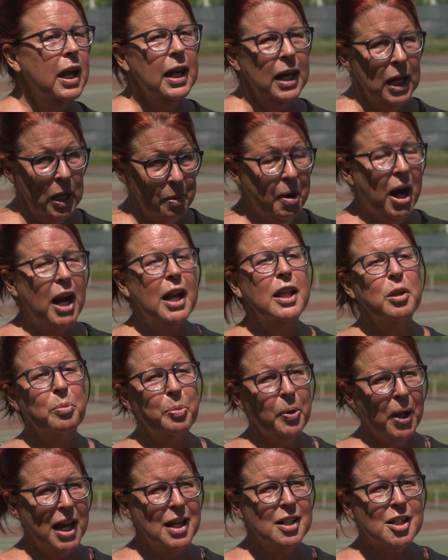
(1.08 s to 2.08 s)
Anybody that
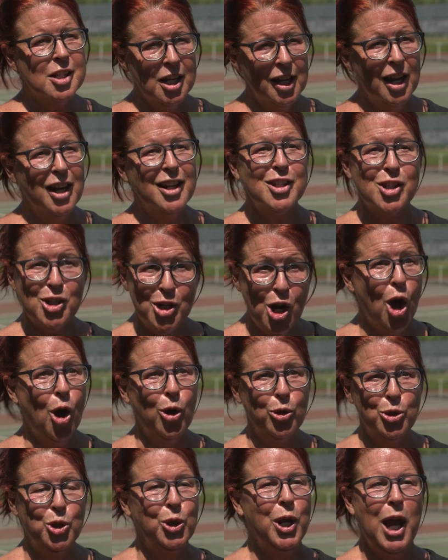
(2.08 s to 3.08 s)
plays tennis
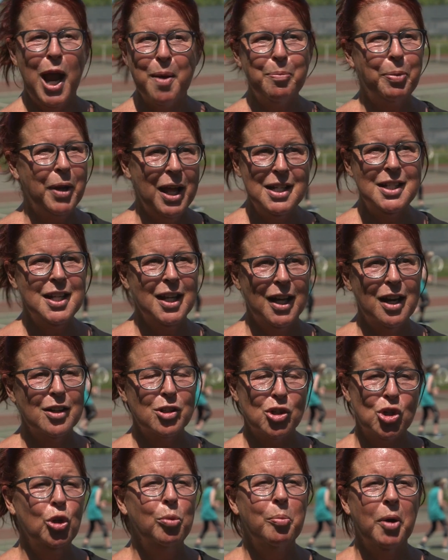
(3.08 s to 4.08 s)
knows you can't play tennis
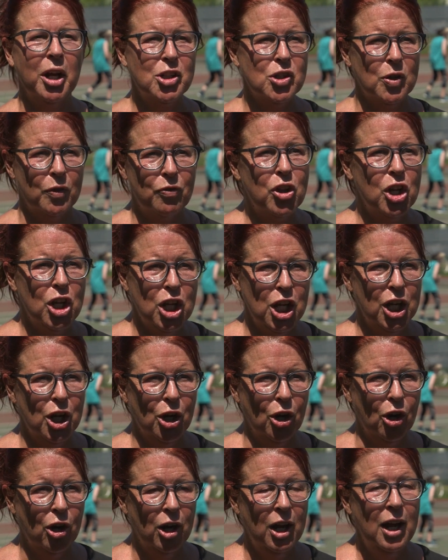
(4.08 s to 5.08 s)
two months of the
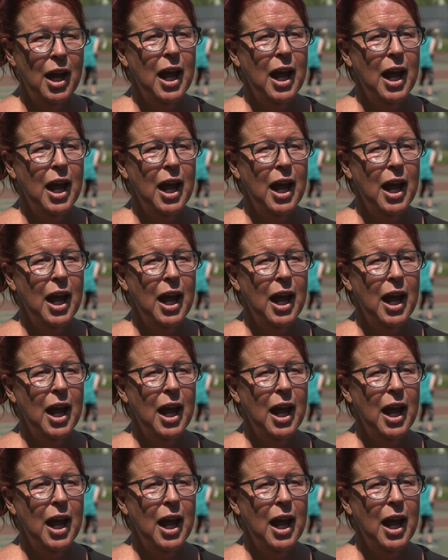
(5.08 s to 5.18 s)
year